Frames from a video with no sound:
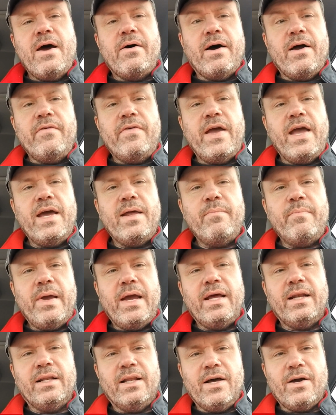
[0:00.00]
I've had
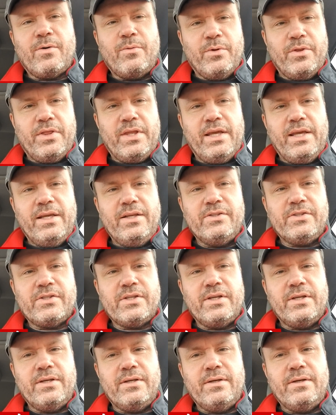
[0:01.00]
bad luck with these
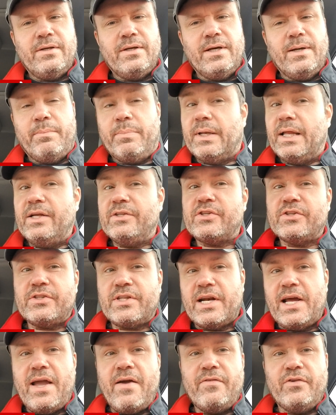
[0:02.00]
places
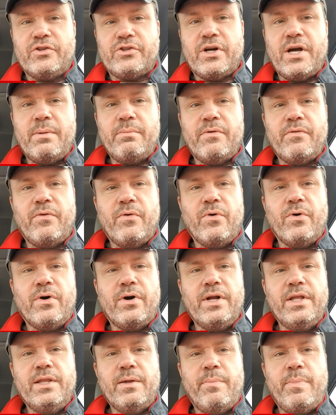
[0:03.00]
that I haven't tried before
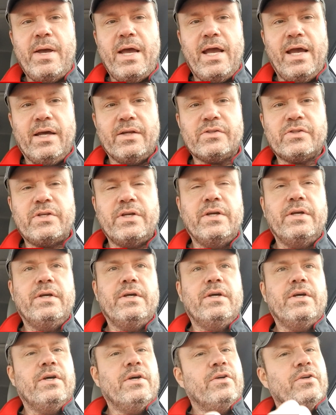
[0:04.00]
in the past.
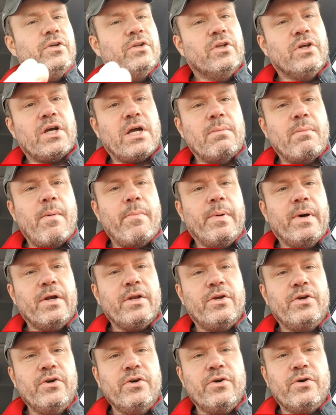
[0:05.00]
You look them up on
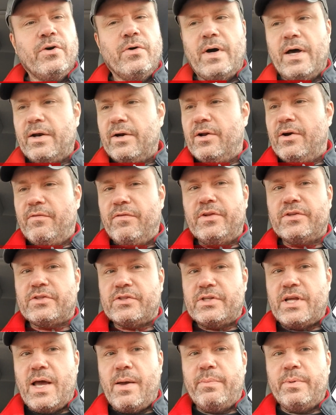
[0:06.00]
Google. I don't know if this has
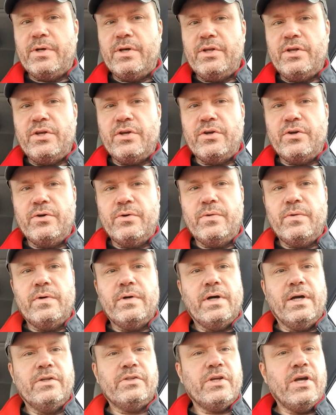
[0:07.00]
happened to you.
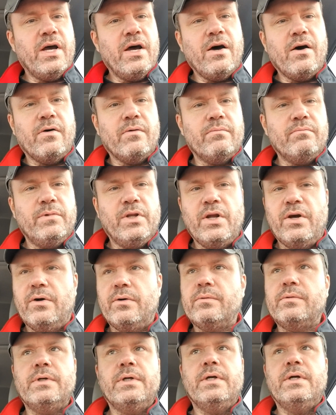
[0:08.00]
I say, oh,
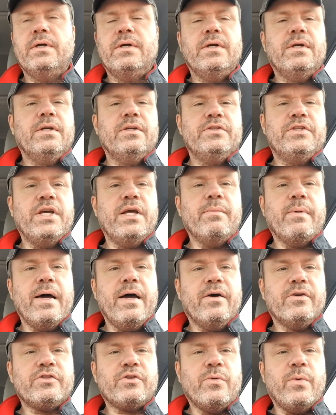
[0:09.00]
10
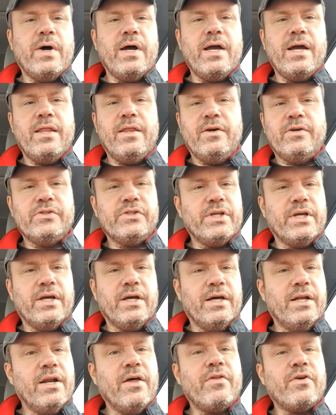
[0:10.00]
miles away, there's
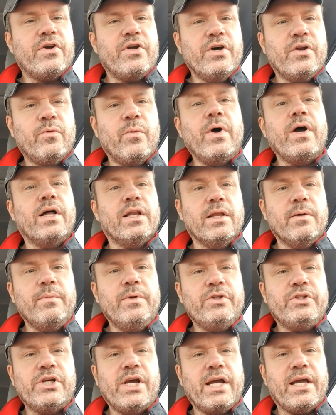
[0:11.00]
another Goodwill. Let me
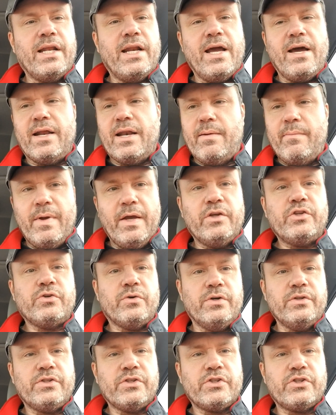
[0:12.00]
check it out. I make sure
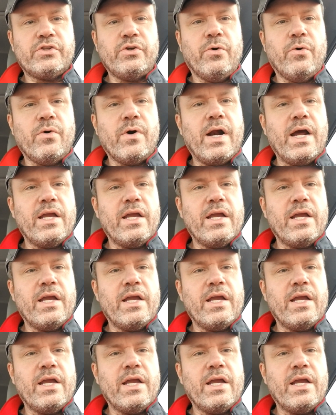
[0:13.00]
it's a store.